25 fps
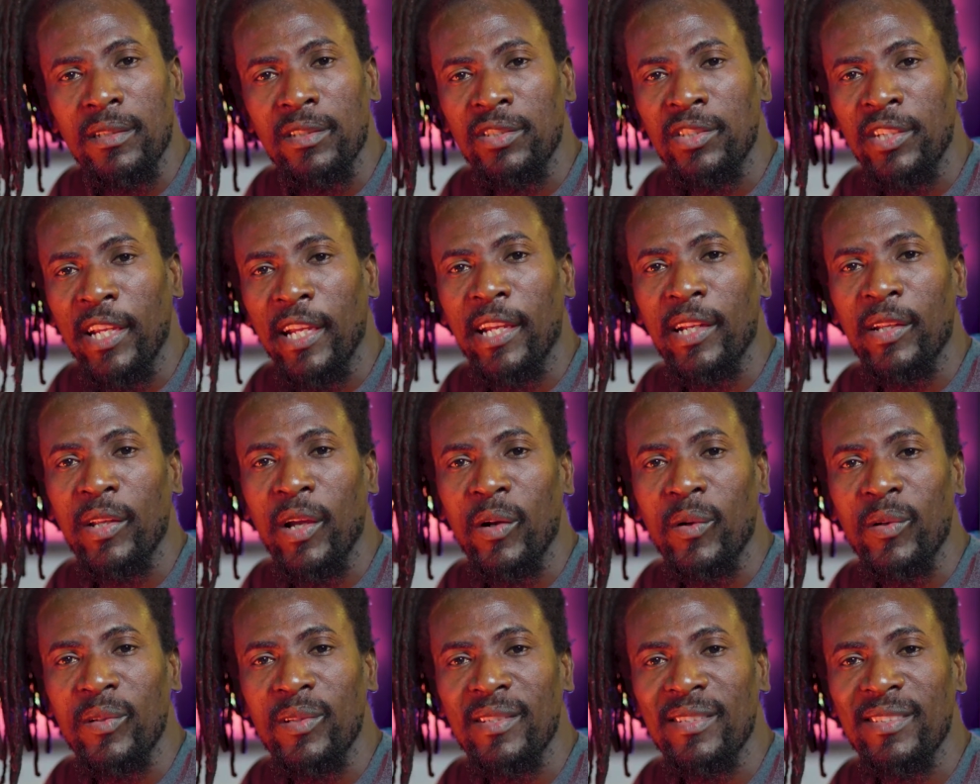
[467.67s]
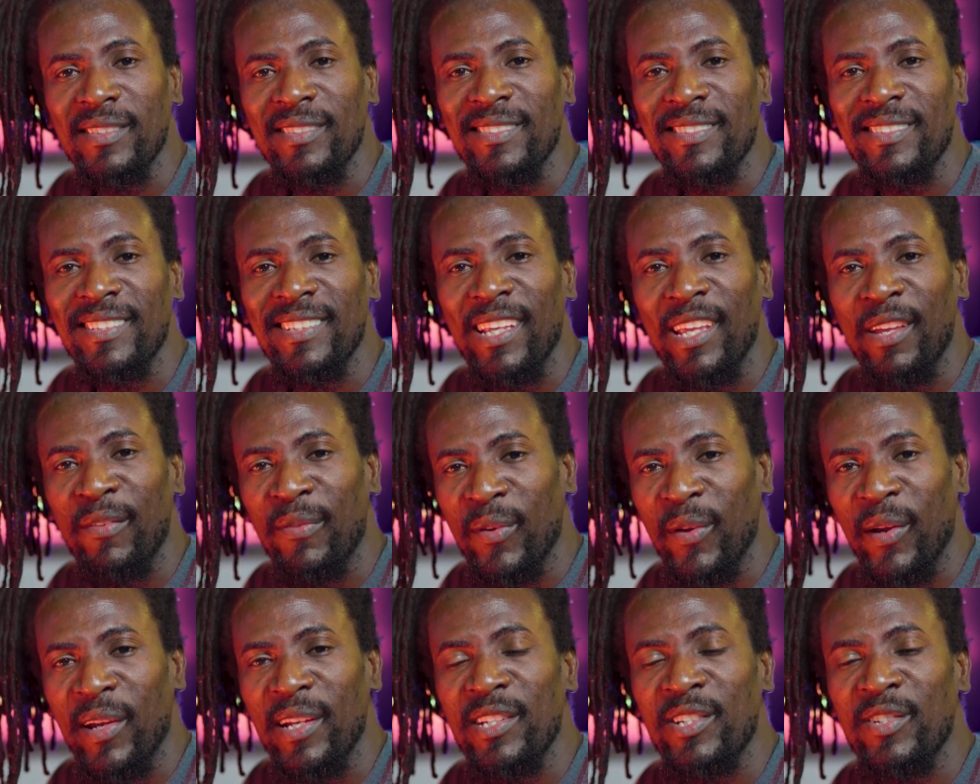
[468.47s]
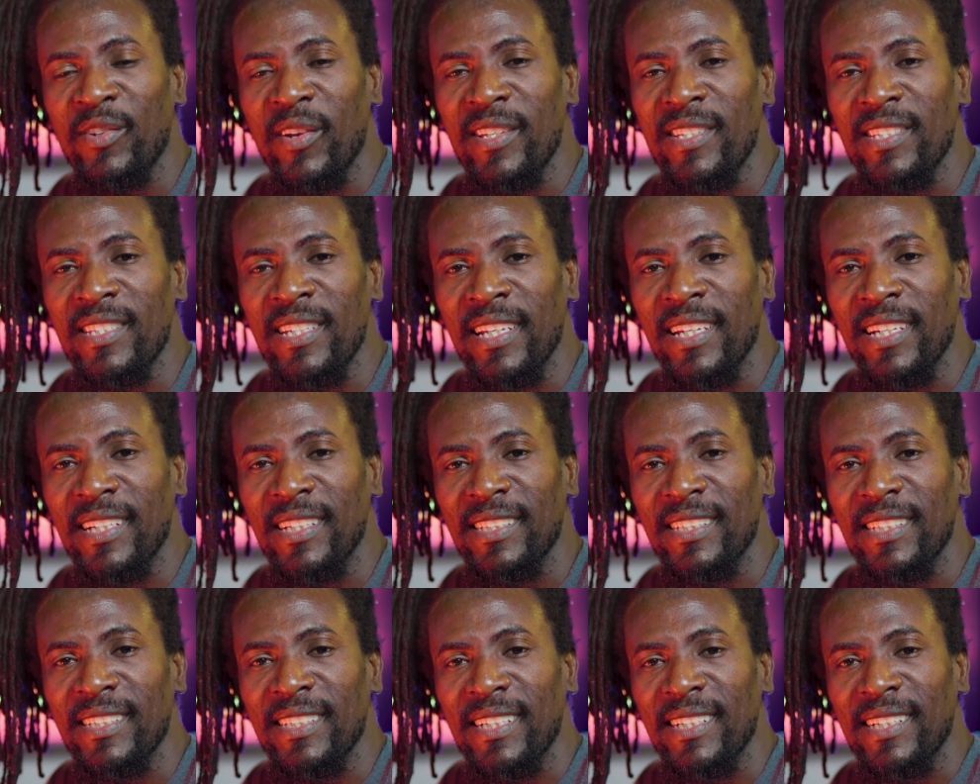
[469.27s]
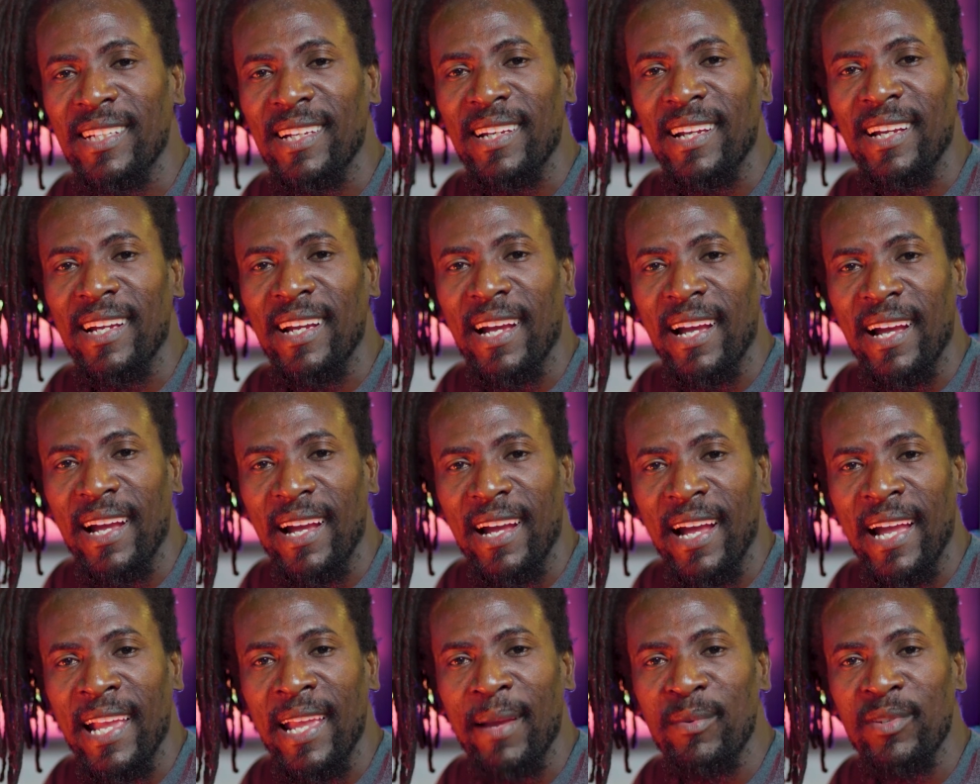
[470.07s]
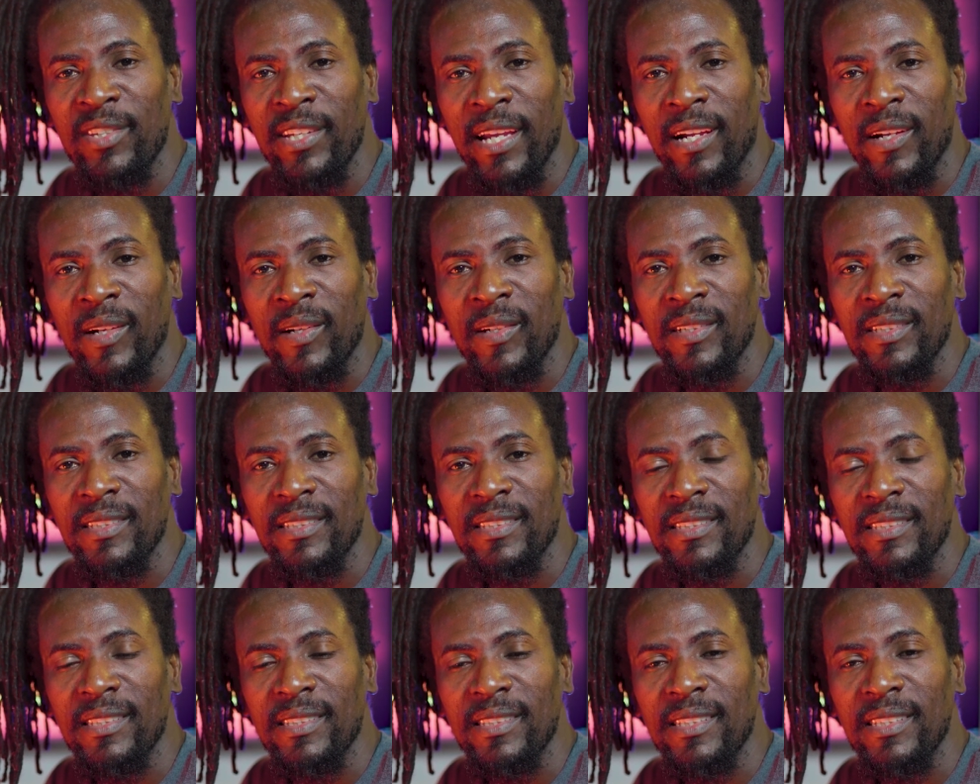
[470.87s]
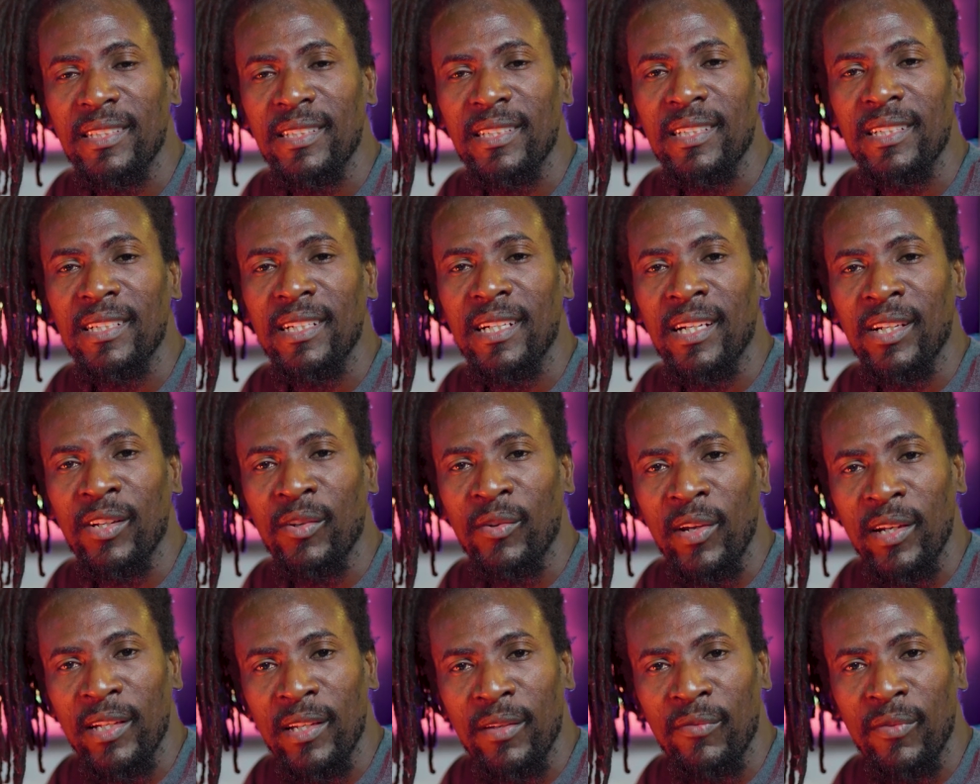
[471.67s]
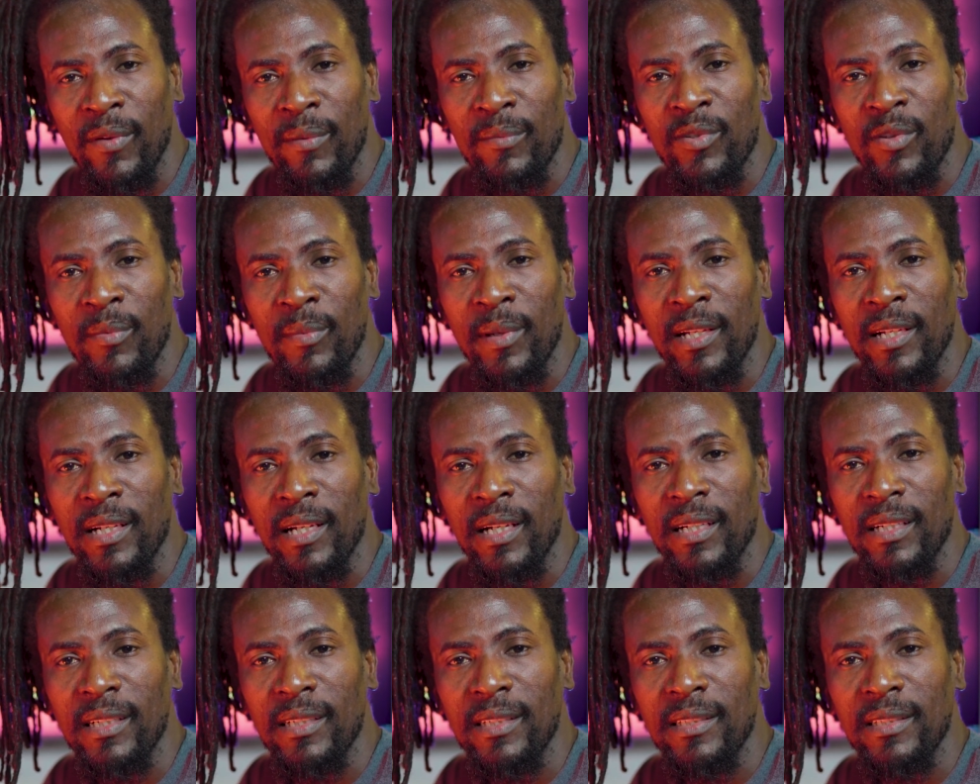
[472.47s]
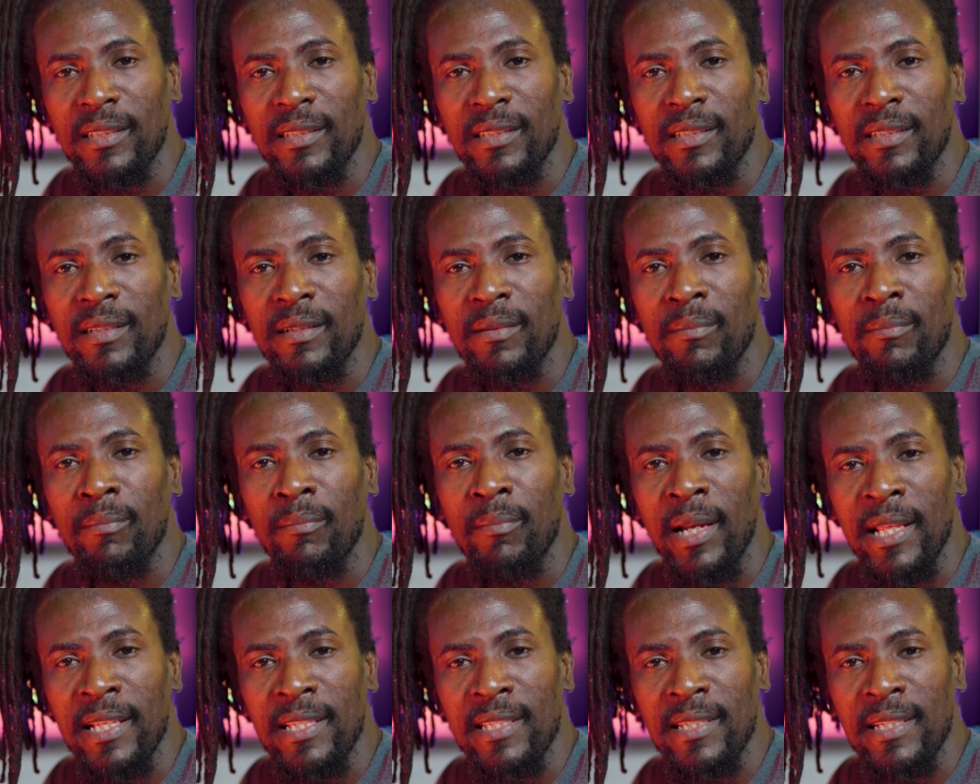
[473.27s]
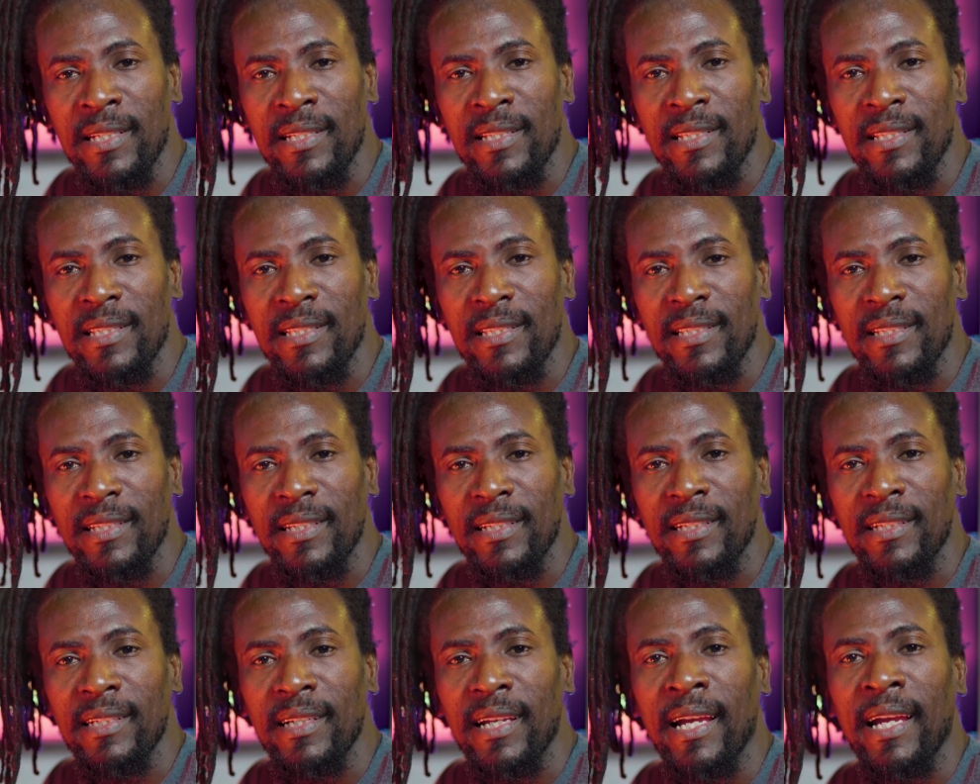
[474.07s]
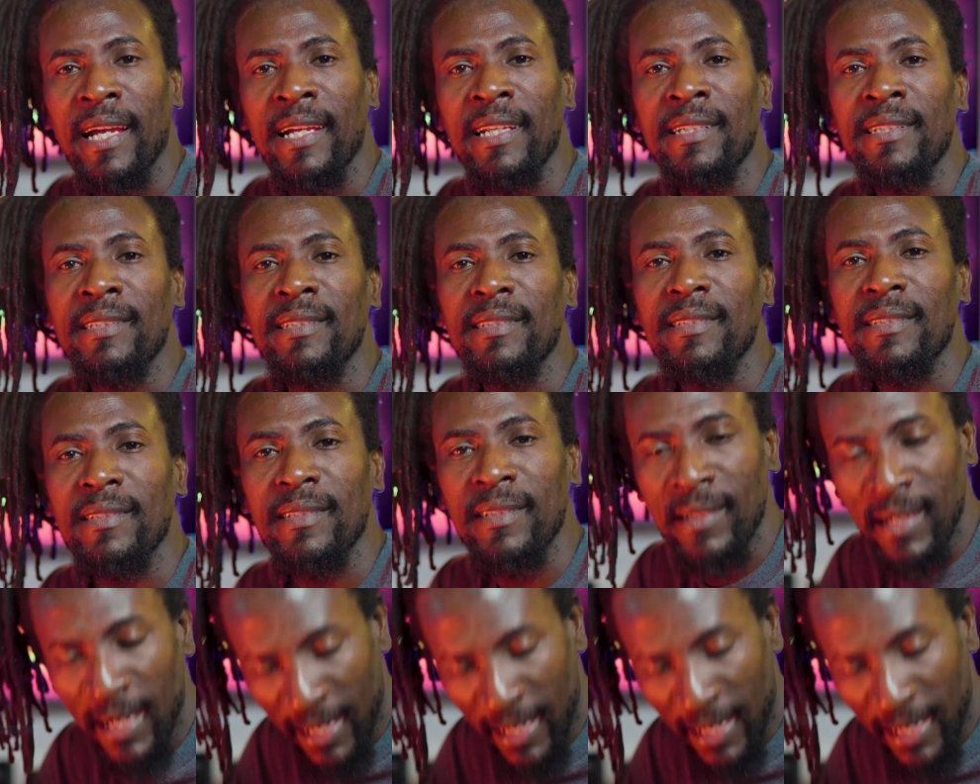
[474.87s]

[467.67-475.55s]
check it out if you're interested. I am Shango, a creative from Jamaica. Blessings and